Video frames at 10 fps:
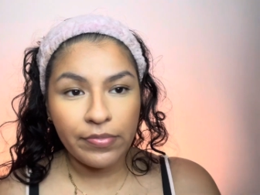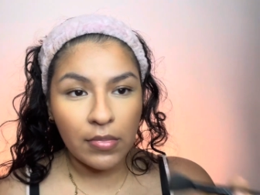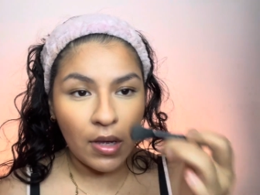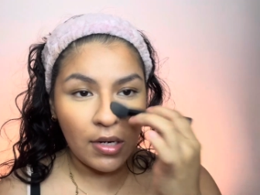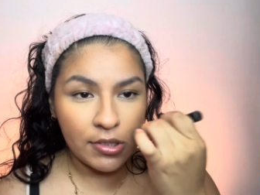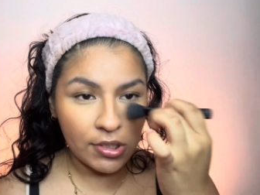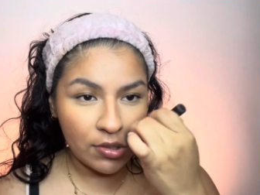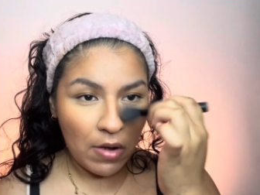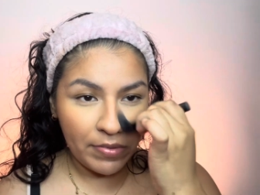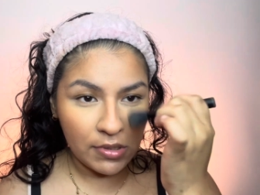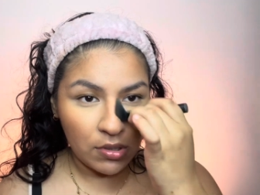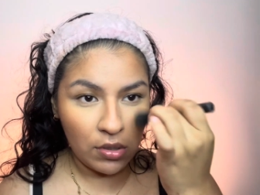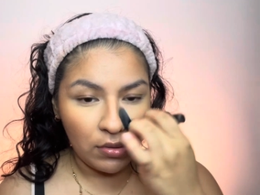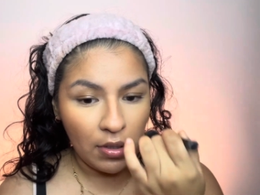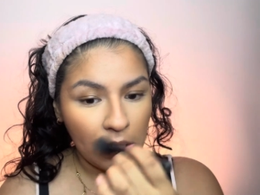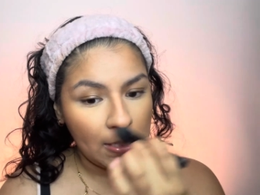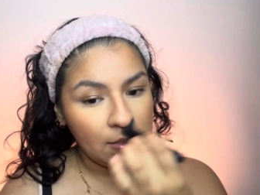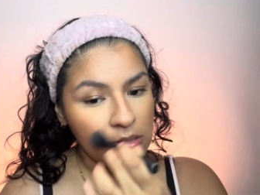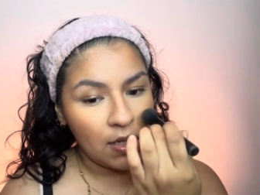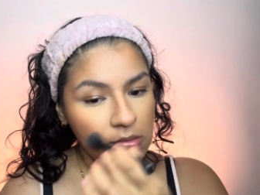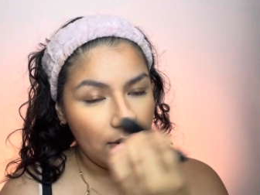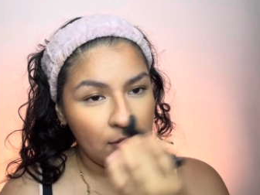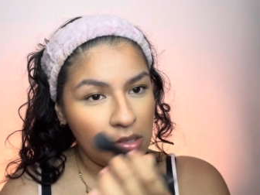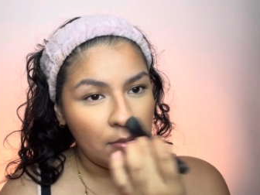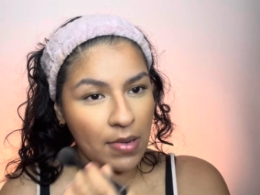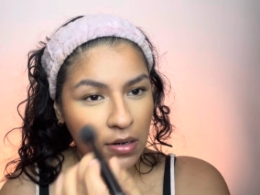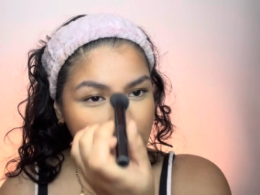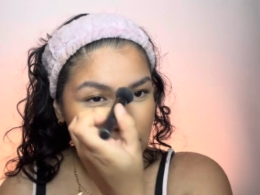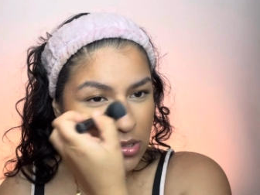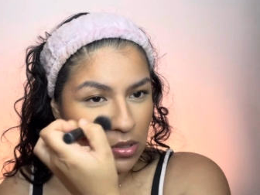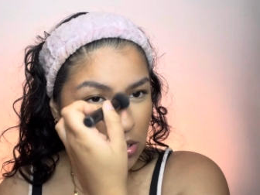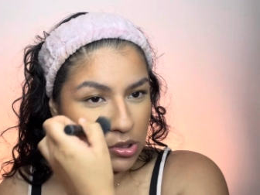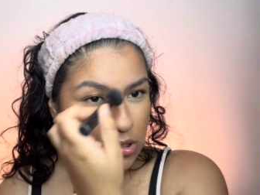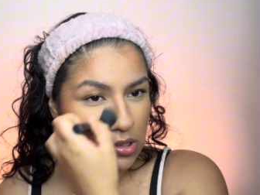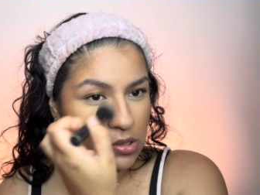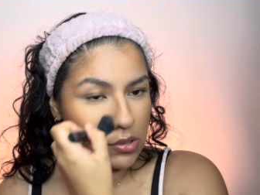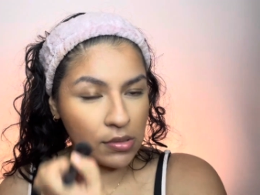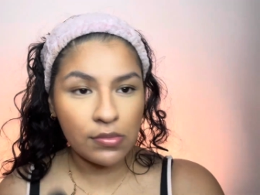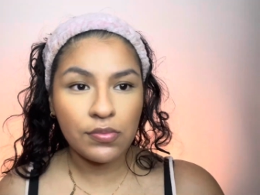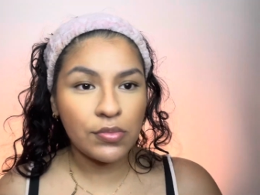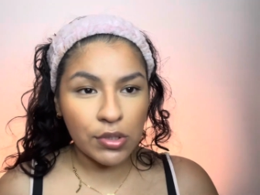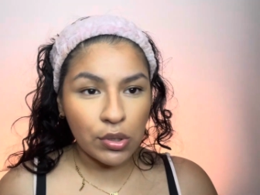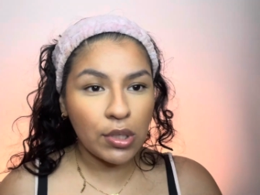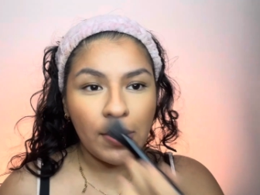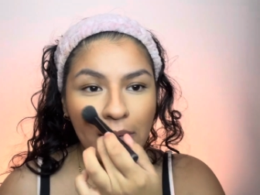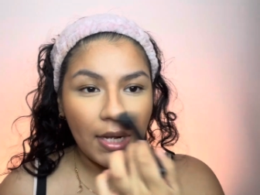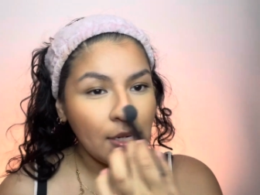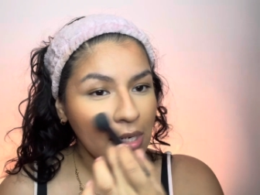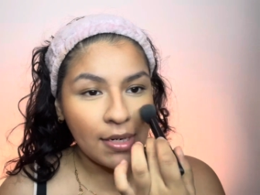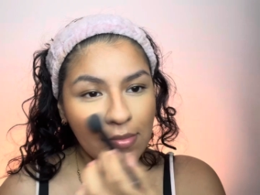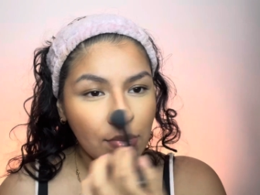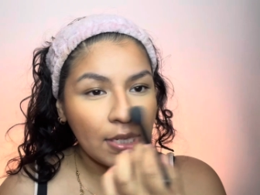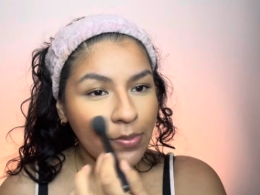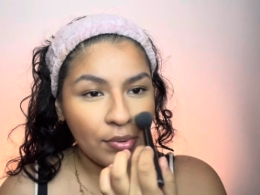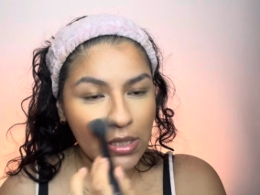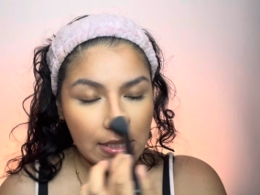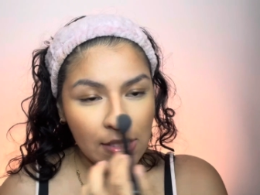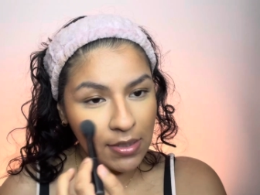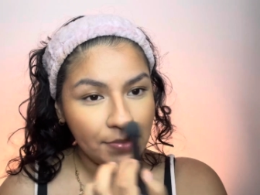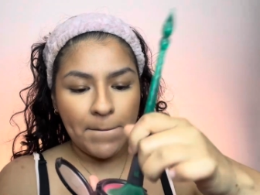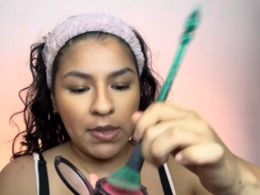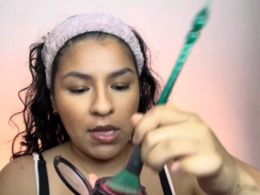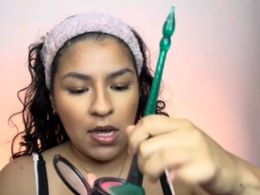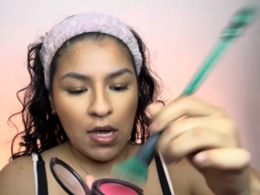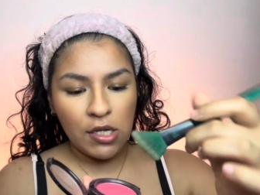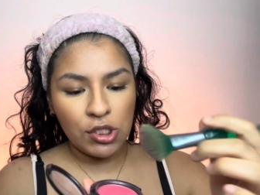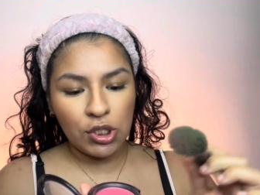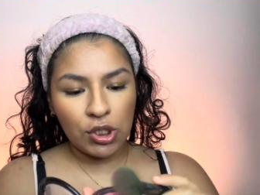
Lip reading: and it just softens the whole look. So that's why it didn't matter if it was harsh, because it's all gonna blend in really pretty. Blush.